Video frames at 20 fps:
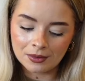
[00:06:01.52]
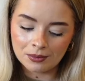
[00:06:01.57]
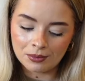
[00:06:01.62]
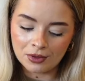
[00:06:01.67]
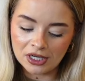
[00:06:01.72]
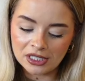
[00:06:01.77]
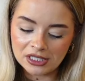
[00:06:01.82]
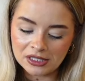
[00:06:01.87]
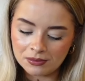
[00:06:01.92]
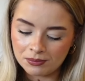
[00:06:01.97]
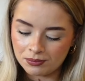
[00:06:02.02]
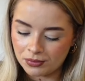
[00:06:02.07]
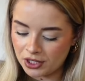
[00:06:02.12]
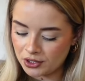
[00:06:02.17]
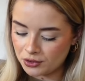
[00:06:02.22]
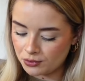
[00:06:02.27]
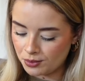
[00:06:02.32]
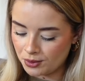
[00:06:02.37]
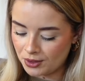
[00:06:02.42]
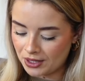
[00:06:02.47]
bride's
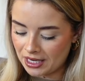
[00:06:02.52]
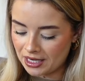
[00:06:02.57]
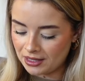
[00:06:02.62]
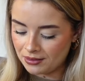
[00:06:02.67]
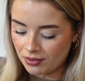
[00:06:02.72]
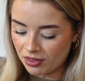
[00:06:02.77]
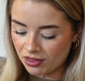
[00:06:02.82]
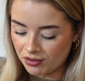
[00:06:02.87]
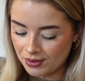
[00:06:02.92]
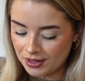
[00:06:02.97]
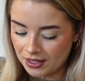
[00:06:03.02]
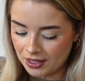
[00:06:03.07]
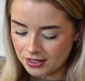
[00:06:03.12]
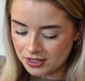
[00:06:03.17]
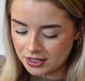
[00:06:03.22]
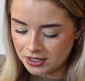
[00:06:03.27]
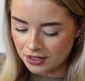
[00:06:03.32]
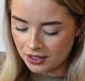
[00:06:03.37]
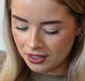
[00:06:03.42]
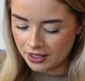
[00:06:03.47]
bridal bouquet, three
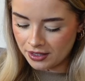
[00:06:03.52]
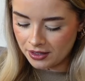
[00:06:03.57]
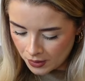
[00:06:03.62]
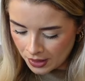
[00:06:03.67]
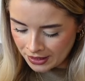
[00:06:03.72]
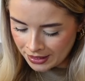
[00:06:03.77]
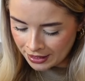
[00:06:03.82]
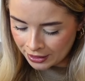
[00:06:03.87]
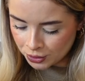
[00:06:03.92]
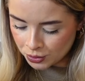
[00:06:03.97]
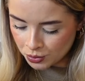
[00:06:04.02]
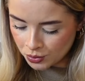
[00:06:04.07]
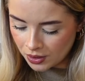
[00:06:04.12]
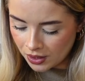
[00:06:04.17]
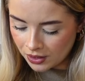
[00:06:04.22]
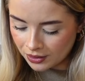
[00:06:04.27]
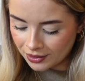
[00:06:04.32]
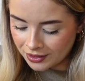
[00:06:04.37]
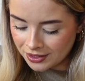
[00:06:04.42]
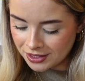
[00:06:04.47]
ninety-nine. White natural
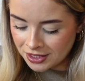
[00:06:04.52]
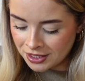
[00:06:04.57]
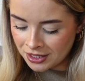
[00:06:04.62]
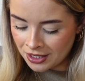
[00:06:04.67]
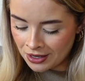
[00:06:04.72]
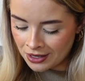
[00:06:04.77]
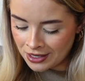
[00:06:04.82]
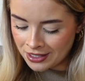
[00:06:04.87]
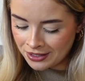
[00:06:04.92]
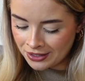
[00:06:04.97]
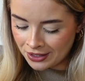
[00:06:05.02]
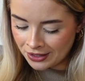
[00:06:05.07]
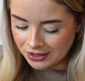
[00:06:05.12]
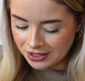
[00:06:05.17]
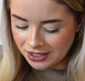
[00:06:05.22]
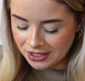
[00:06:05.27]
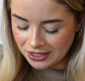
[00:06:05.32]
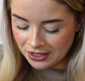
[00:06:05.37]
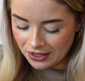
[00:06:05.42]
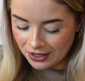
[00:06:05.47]
garland, nine
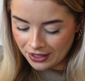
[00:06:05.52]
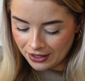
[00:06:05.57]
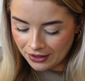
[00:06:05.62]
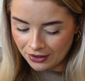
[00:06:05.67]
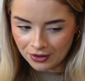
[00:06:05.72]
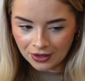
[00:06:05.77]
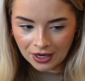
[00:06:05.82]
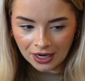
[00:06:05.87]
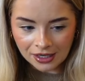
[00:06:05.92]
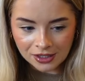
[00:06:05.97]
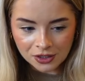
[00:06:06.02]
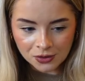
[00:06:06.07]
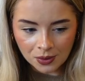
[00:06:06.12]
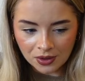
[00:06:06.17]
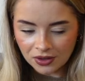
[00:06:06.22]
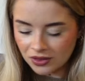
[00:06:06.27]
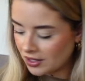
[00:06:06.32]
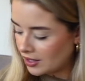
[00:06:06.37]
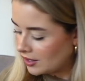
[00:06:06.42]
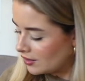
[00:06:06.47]
ninety-nine. Okay, so I
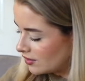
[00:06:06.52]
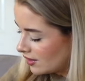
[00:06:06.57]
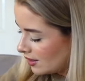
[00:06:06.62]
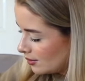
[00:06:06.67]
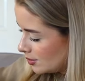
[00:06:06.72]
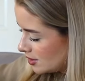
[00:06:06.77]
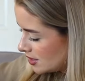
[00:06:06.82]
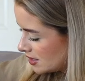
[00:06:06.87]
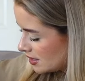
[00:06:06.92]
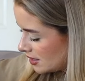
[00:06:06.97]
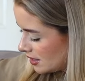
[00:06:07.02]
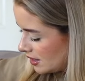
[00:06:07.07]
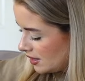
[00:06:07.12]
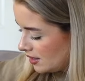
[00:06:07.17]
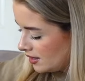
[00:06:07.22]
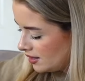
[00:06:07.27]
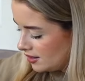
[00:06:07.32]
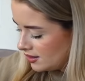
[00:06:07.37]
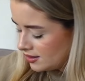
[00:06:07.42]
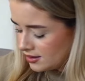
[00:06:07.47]
think that was
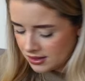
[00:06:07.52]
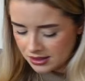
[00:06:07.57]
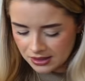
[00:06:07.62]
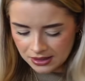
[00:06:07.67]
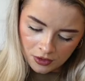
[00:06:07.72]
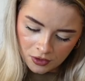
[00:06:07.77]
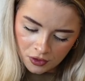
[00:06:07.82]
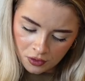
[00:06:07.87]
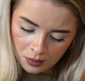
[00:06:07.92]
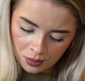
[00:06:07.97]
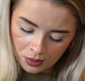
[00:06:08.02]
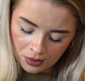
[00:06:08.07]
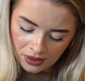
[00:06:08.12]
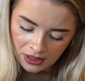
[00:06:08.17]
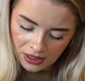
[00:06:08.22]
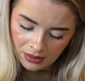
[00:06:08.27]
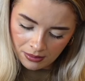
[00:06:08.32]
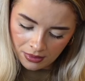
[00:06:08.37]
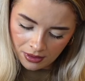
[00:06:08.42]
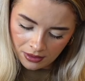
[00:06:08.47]
these.
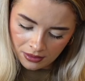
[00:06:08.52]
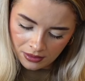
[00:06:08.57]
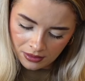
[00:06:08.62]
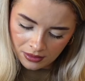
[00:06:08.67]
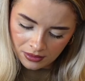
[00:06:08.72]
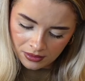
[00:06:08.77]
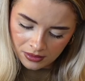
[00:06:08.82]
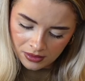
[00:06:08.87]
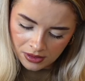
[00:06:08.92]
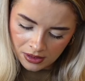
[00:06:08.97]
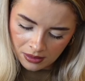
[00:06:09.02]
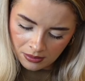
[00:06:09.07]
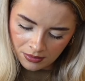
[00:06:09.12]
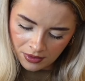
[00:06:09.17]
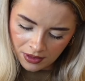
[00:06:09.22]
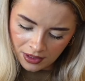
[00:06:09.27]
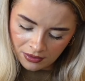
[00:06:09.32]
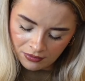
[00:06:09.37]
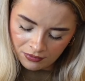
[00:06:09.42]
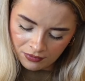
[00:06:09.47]
Supreme
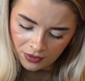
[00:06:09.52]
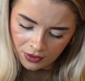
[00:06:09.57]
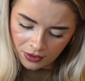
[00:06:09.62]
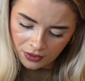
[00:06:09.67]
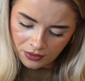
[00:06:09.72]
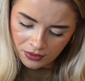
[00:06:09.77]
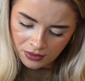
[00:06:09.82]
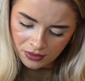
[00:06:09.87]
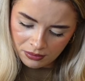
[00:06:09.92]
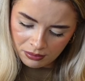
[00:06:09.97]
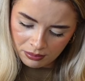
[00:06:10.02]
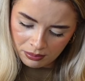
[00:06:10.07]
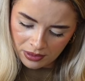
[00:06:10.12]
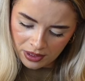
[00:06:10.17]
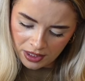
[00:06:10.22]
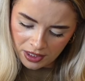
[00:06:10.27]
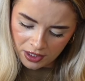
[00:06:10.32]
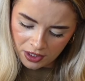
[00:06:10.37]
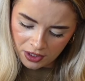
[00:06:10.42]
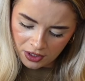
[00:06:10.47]
something rose
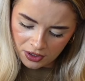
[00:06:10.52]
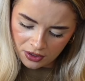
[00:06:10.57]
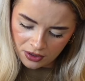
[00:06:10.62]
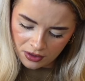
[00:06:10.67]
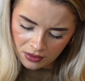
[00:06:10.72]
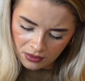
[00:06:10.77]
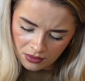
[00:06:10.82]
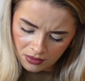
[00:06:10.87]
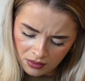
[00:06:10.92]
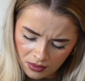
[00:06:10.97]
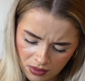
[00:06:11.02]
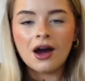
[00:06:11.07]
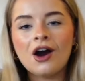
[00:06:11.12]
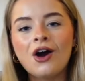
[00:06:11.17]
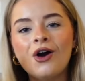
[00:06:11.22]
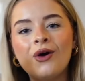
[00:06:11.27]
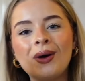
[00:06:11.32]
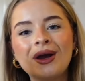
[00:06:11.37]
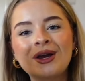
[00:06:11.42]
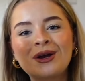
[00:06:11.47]
B Q.
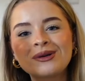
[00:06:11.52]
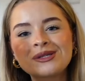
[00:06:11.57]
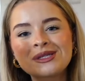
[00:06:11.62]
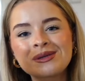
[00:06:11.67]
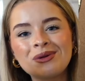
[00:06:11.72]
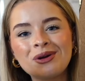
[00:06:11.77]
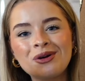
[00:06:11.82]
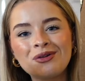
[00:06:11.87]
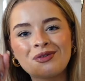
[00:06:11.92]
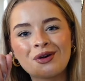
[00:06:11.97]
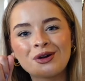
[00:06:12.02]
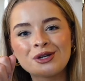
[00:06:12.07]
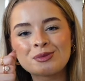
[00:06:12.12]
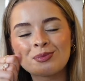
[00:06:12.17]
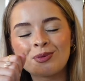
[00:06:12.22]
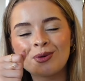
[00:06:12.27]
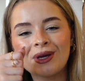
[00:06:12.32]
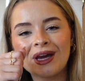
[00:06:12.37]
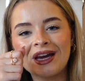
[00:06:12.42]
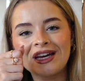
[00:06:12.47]
Oh, I got some little rose
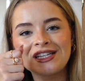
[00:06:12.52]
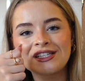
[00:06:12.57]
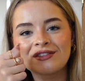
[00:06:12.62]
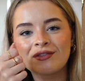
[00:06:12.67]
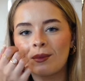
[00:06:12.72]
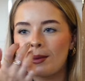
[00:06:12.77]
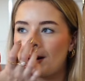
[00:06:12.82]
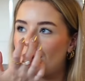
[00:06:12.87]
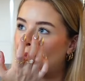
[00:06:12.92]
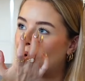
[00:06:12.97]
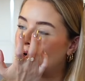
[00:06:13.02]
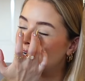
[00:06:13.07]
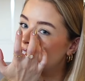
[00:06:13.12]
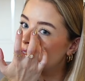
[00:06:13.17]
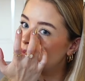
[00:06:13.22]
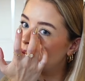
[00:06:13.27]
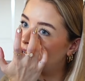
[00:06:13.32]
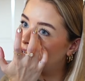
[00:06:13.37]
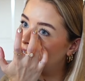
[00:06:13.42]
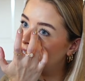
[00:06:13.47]
bouquets for my
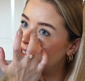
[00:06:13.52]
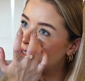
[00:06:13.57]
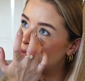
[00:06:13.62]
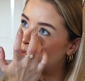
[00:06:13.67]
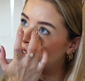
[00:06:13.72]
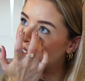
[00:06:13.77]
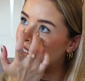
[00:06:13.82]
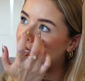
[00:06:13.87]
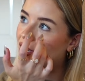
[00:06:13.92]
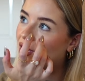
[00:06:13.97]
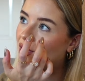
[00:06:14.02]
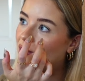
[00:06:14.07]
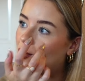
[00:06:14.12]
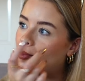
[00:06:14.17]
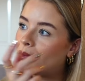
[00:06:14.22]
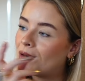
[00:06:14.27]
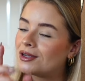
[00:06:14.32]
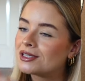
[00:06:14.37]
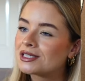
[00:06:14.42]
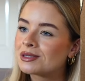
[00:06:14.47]
bridesmaids, which I will
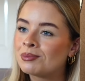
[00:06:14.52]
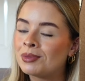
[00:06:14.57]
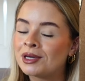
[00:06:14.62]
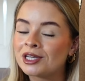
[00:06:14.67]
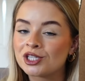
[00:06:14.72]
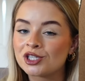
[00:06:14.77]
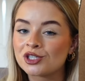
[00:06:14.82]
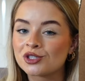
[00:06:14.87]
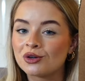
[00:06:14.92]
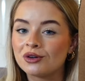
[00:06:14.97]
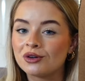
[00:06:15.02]
put in some pictures